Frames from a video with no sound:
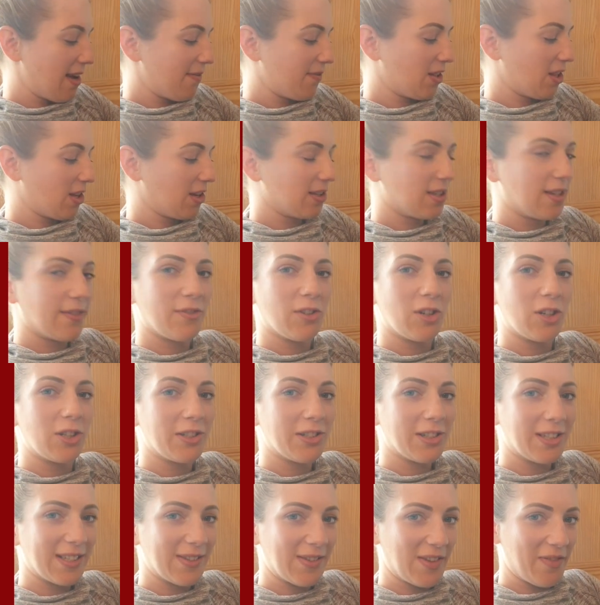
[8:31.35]
having lots of
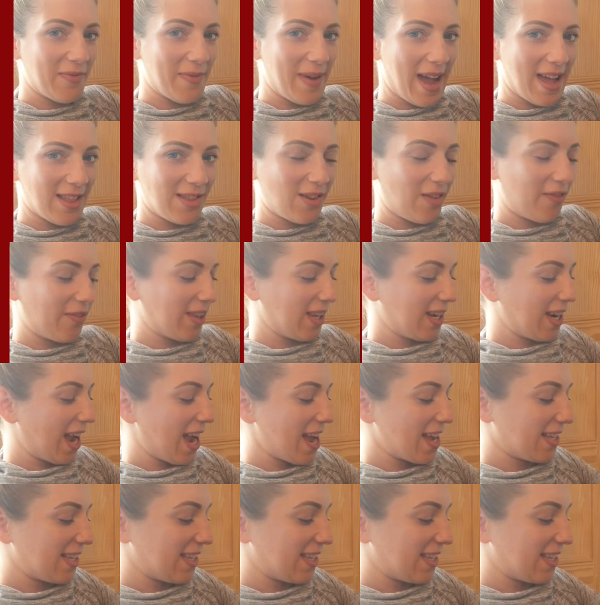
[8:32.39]
cuddles with my lovely cat